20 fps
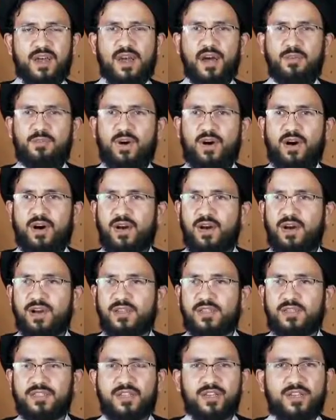
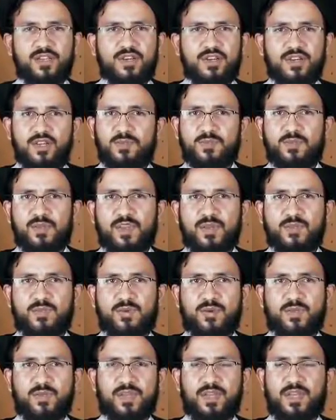among the good
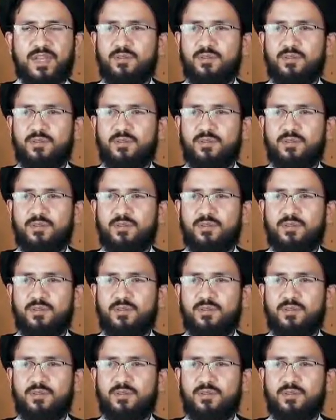people,